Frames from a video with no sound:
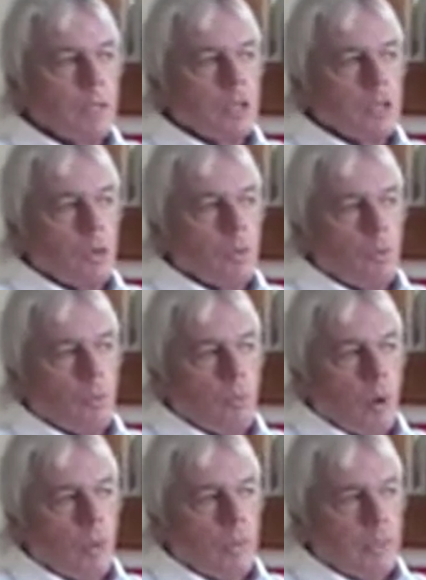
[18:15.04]
So
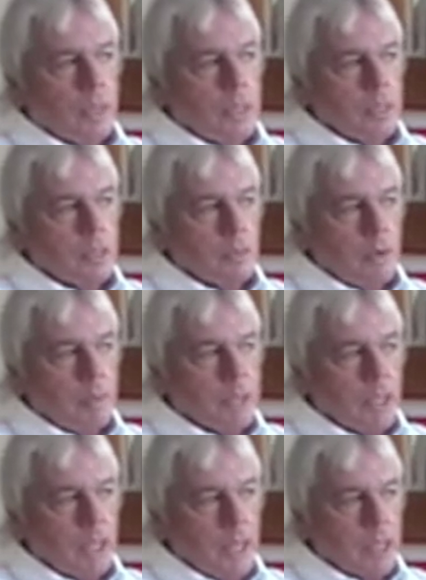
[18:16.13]
what these
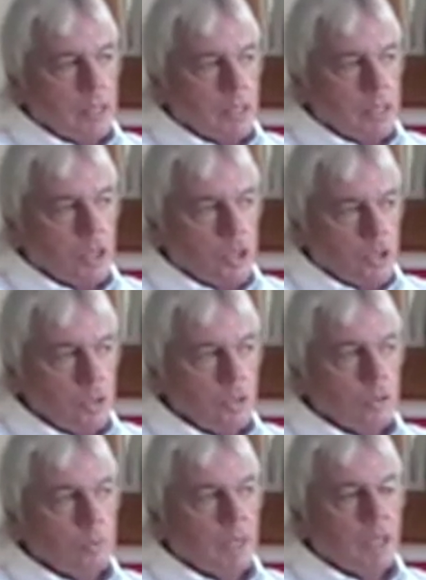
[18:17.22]
reptilian entities
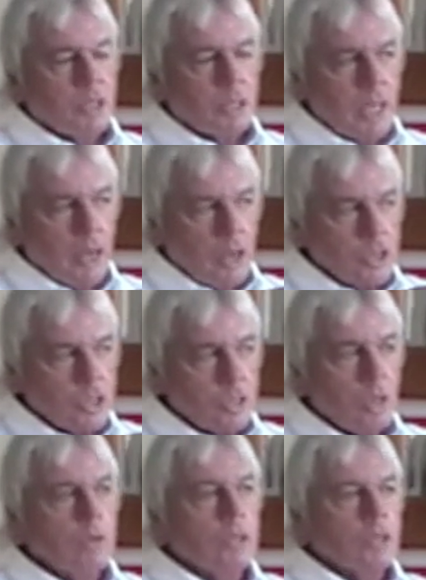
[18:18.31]
do, because they are
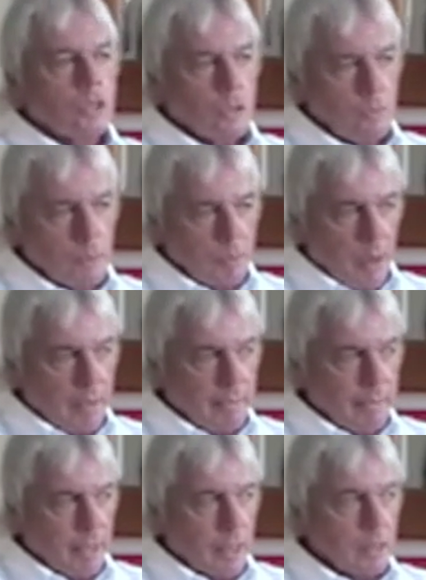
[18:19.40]
so consumed by
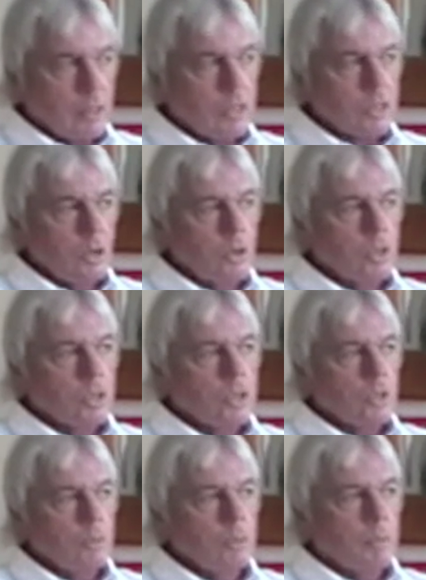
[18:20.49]
fear and so
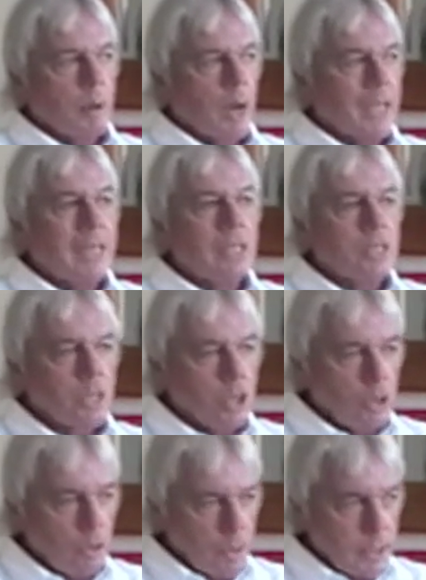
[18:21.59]
consumed by
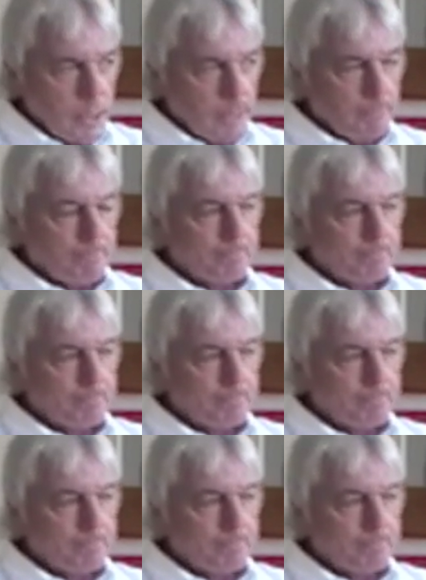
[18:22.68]
insecurity,